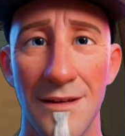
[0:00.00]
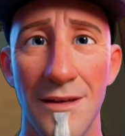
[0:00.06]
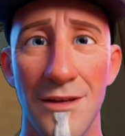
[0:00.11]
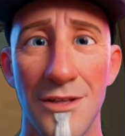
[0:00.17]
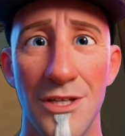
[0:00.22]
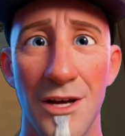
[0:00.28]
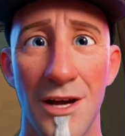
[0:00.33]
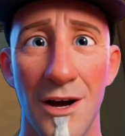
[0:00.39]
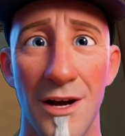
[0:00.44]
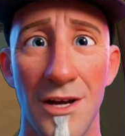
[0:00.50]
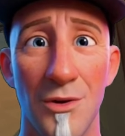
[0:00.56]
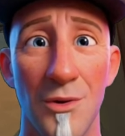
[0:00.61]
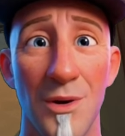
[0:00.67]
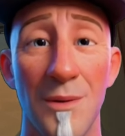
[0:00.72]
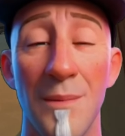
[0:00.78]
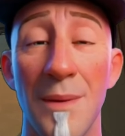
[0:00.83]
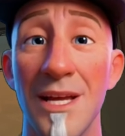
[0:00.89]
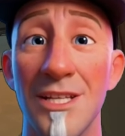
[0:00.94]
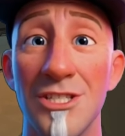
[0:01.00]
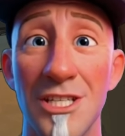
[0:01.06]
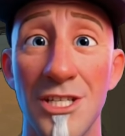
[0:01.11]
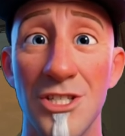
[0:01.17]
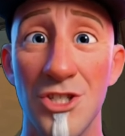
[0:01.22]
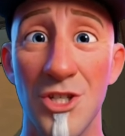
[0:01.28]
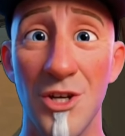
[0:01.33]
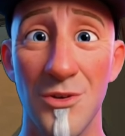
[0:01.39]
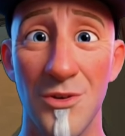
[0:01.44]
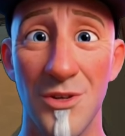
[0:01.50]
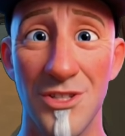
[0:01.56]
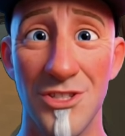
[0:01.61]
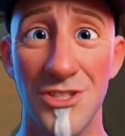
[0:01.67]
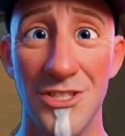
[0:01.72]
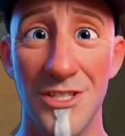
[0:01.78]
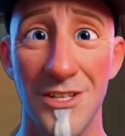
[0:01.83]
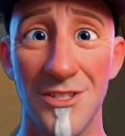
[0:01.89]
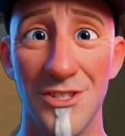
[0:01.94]
Third, when mixing
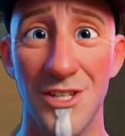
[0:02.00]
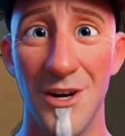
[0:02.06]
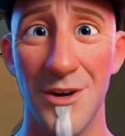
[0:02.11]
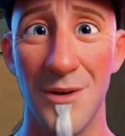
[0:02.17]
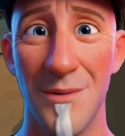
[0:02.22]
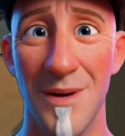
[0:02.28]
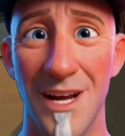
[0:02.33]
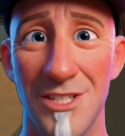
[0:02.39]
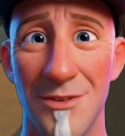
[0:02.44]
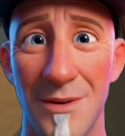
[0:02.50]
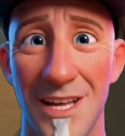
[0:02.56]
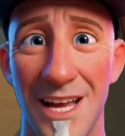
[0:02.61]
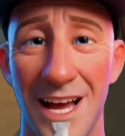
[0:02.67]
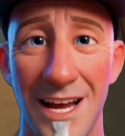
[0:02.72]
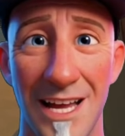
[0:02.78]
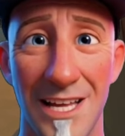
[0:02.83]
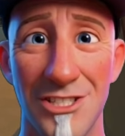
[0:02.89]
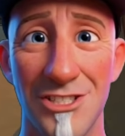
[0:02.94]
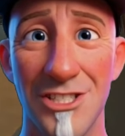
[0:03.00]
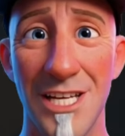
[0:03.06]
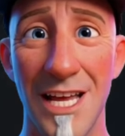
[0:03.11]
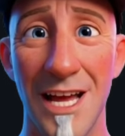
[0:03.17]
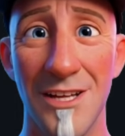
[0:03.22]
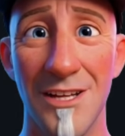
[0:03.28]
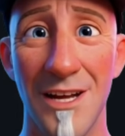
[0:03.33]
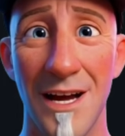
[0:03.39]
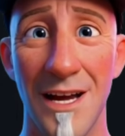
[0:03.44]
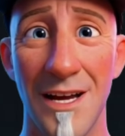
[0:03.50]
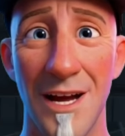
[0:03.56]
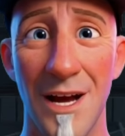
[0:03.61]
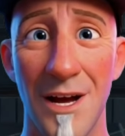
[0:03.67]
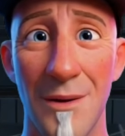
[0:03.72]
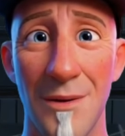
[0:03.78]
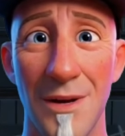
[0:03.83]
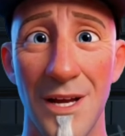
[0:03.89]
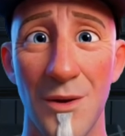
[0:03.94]
genres, don't mash mechanics together and
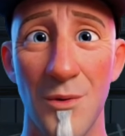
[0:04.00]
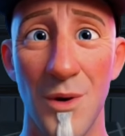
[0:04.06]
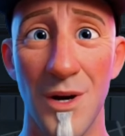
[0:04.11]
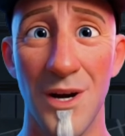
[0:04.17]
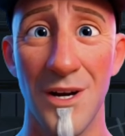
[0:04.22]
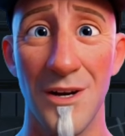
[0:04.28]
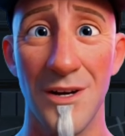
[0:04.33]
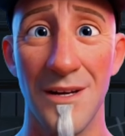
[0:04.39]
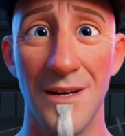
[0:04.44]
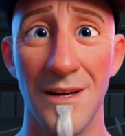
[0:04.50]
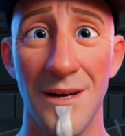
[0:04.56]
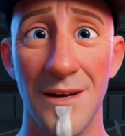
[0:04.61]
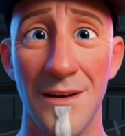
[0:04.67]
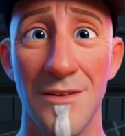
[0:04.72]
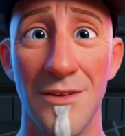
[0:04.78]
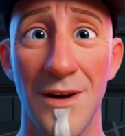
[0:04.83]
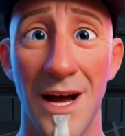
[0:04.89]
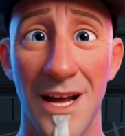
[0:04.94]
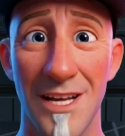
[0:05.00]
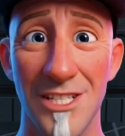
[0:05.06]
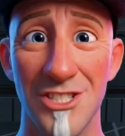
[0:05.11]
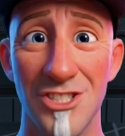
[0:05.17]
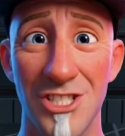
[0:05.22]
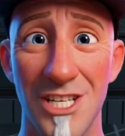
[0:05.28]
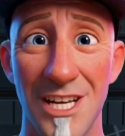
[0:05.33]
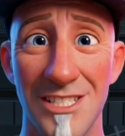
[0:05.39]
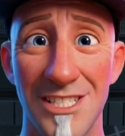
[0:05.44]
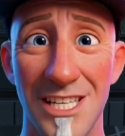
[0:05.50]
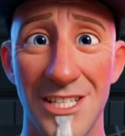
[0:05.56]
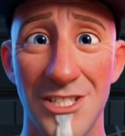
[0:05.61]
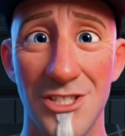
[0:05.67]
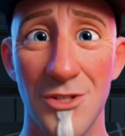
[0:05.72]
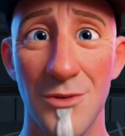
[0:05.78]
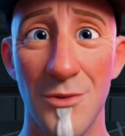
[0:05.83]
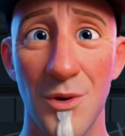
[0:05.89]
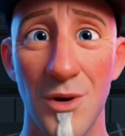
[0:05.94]
hope they work. Find the shared
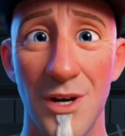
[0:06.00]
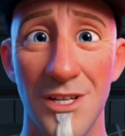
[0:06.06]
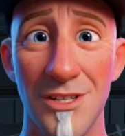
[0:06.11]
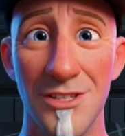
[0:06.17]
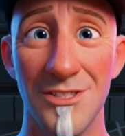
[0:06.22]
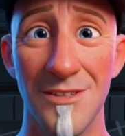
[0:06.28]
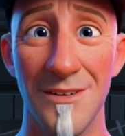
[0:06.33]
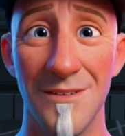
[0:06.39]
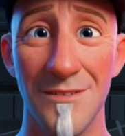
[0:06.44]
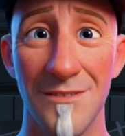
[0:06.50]
tension point.